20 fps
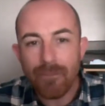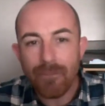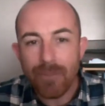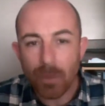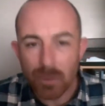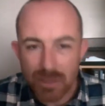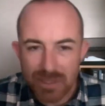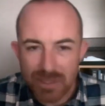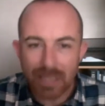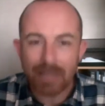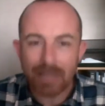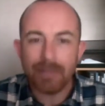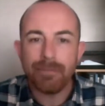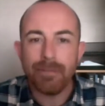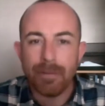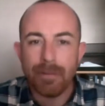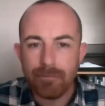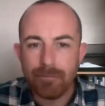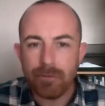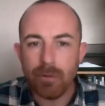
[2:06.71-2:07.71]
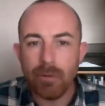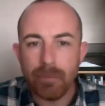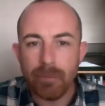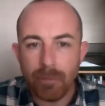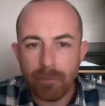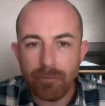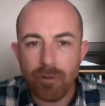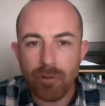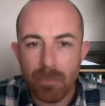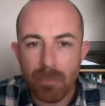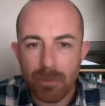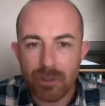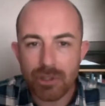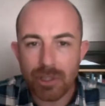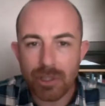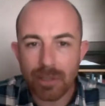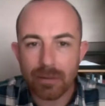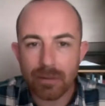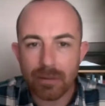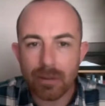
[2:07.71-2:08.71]
I felt safe in front of a fruit
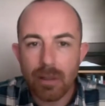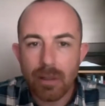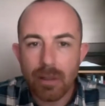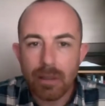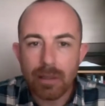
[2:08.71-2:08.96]
machine,